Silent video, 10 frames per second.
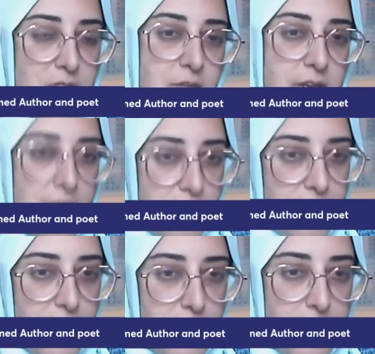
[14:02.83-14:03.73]
very
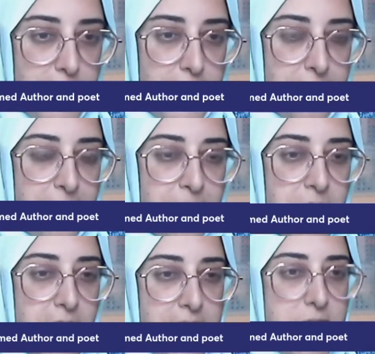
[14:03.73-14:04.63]
affirming,
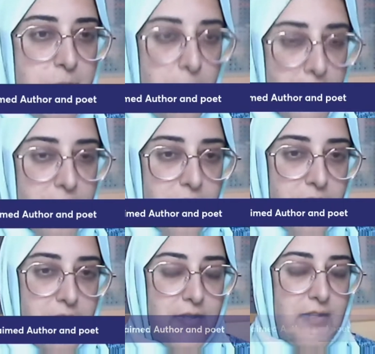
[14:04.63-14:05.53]
and that's part of
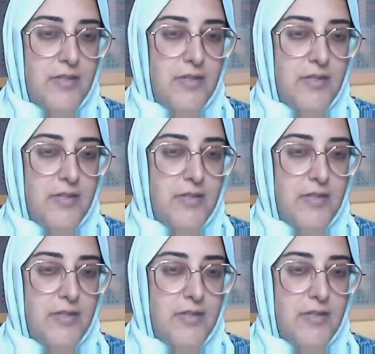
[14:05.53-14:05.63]
the